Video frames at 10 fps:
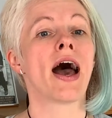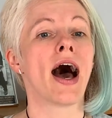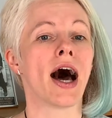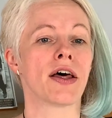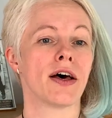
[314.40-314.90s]

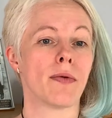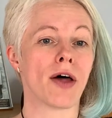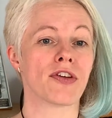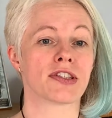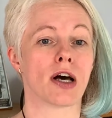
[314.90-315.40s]

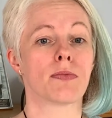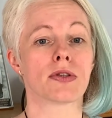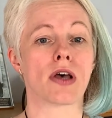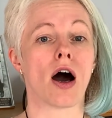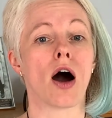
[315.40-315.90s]
Other examples
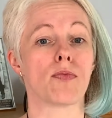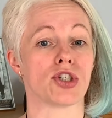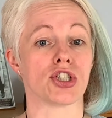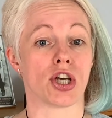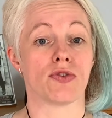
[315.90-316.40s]
are
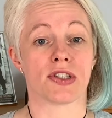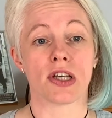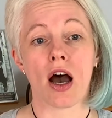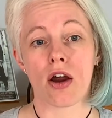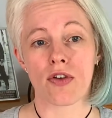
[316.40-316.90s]
Bridget Jones'
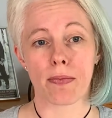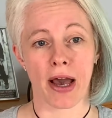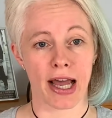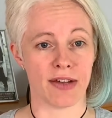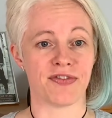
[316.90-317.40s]
Diary by
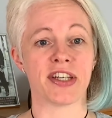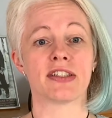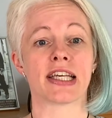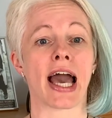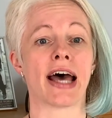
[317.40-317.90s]
Helen
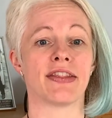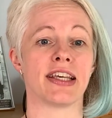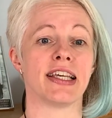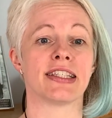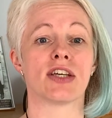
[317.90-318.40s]
Fielding and
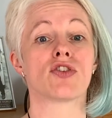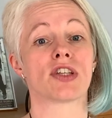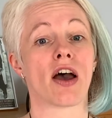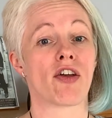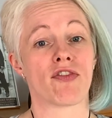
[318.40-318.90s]
The Secret
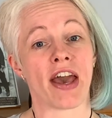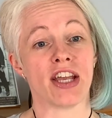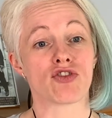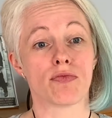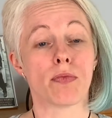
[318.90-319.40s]
Diary of
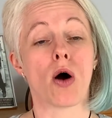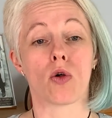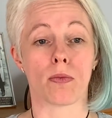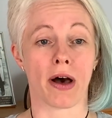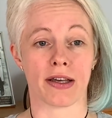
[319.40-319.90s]
Adrian Mole
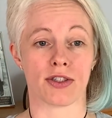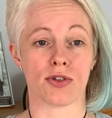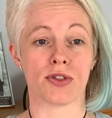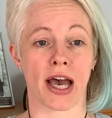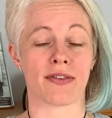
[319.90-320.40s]
by
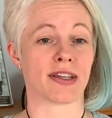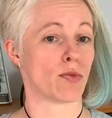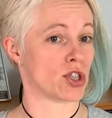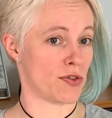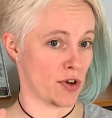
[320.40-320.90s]
Sue Townsend,
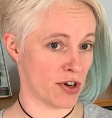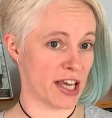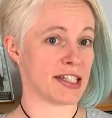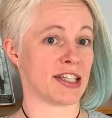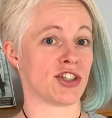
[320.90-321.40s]
which if you're an
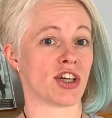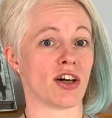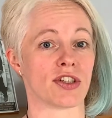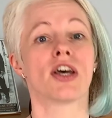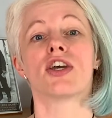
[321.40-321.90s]
80s
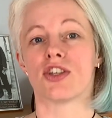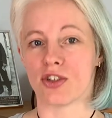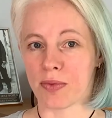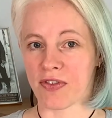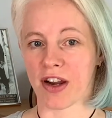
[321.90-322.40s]
child, you'll
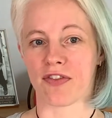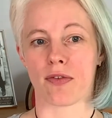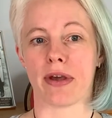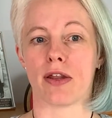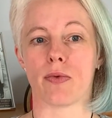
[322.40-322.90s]
be very
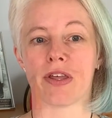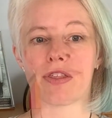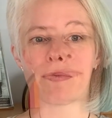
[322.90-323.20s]
familiar with.